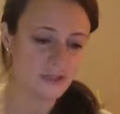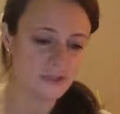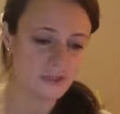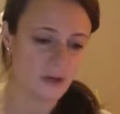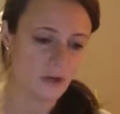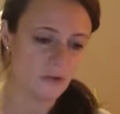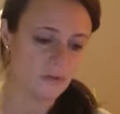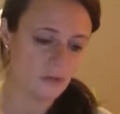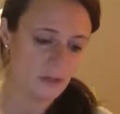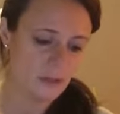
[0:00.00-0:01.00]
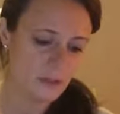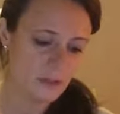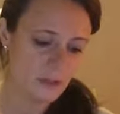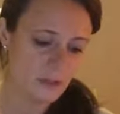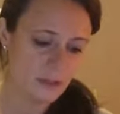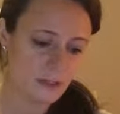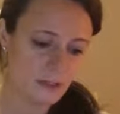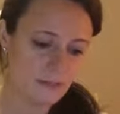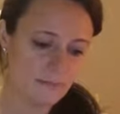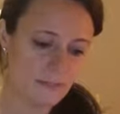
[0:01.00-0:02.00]
So
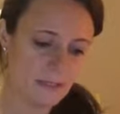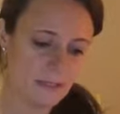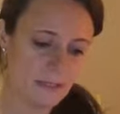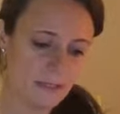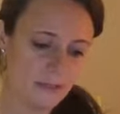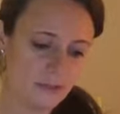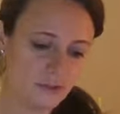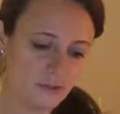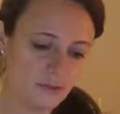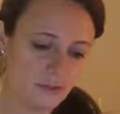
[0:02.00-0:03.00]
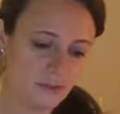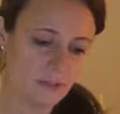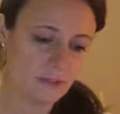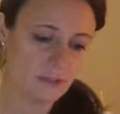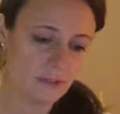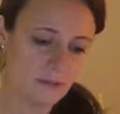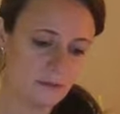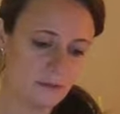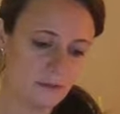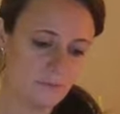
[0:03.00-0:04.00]
come and join the
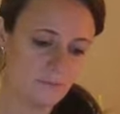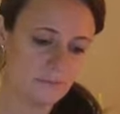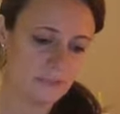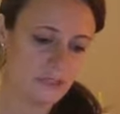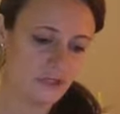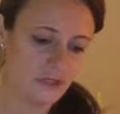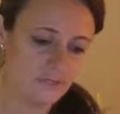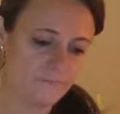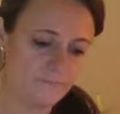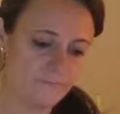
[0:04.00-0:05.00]
conversation.